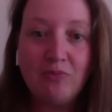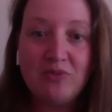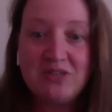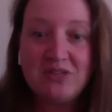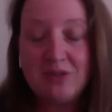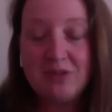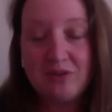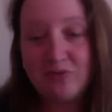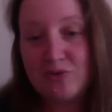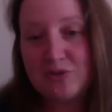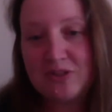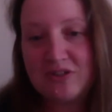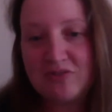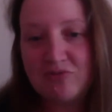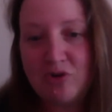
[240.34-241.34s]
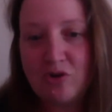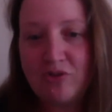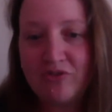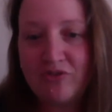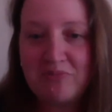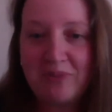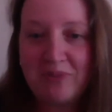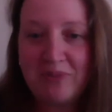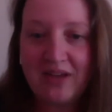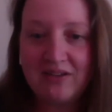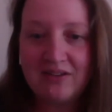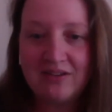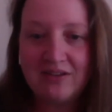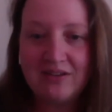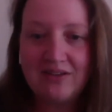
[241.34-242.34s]
we have also the role of the
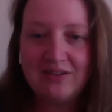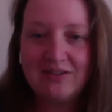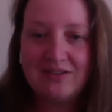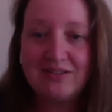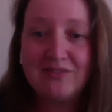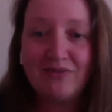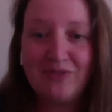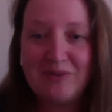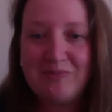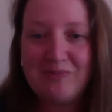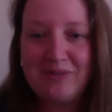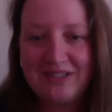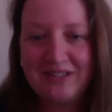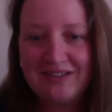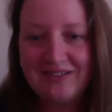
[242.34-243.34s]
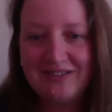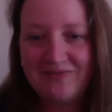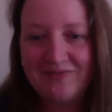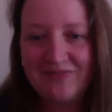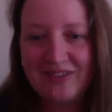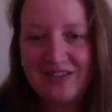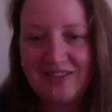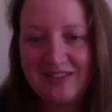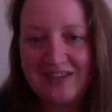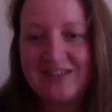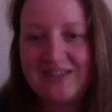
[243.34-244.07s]
partner and the family in that,